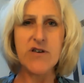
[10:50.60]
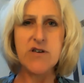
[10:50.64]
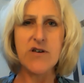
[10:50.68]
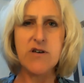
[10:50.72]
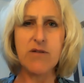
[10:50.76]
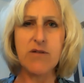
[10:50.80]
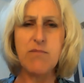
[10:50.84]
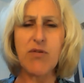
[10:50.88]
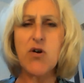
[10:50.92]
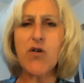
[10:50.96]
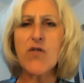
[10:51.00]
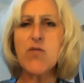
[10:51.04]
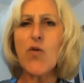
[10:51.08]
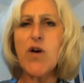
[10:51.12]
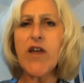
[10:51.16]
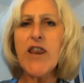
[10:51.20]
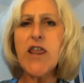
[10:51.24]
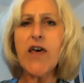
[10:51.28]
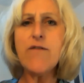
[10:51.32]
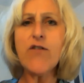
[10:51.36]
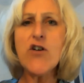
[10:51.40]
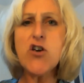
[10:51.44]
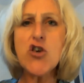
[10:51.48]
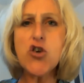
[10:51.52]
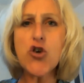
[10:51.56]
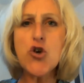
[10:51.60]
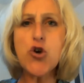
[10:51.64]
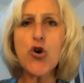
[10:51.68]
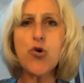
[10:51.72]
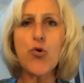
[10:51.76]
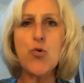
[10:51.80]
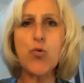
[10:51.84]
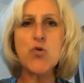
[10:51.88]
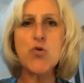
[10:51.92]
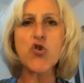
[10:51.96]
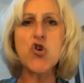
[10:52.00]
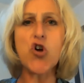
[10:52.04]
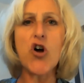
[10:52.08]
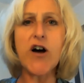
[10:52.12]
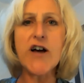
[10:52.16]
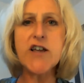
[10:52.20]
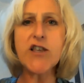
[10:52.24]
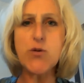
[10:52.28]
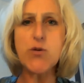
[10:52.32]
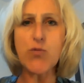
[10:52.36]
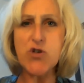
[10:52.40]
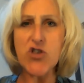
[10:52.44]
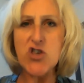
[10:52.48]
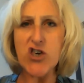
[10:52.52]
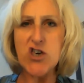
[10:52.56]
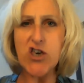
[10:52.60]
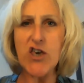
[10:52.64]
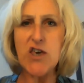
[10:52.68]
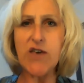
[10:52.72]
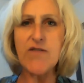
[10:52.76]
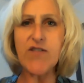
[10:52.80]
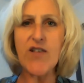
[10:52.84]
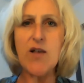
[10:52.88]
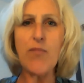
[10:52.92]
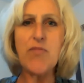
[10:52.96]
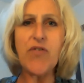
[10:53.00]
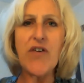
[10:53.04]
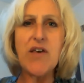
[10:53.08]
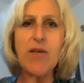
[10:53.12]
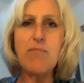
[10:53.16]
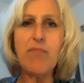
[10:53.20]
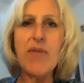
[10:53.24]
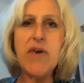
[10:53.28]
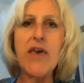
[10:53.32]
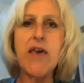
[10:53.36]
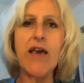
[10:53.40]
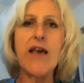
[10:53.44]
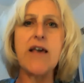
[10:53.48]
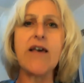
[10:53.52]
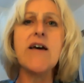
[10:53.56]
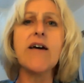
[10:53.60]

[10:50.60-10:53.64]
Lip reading: because whenever you try to achieve something big,